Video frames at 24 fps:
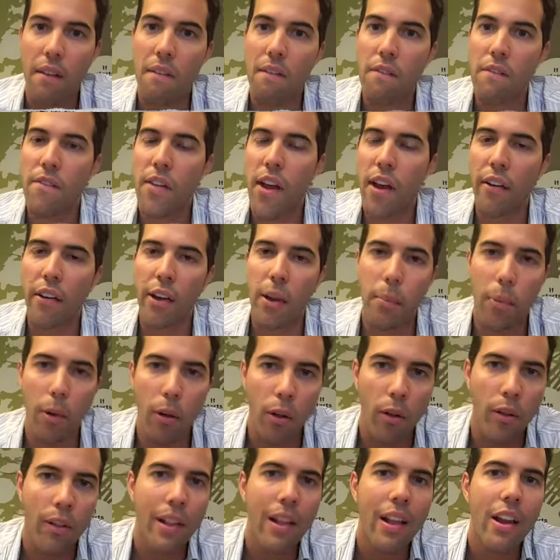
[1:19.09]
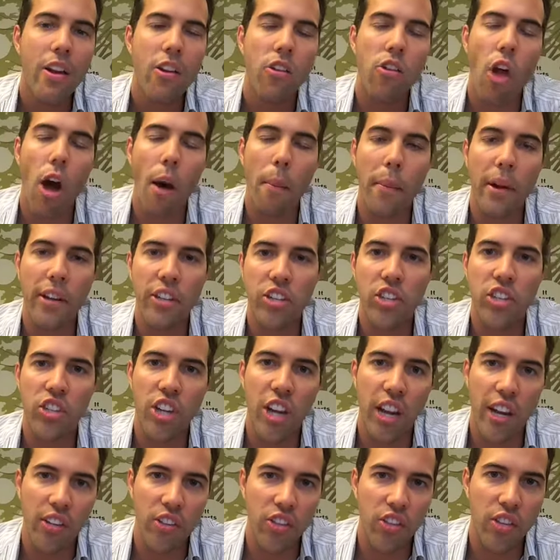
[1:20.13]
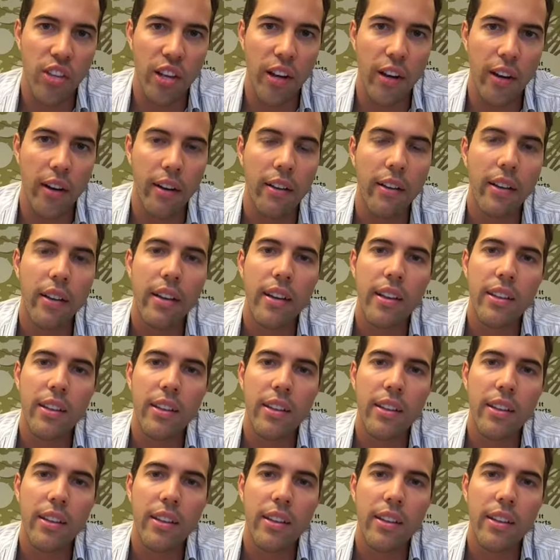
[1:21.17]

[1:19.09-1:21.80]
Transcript: Variable, not much change there.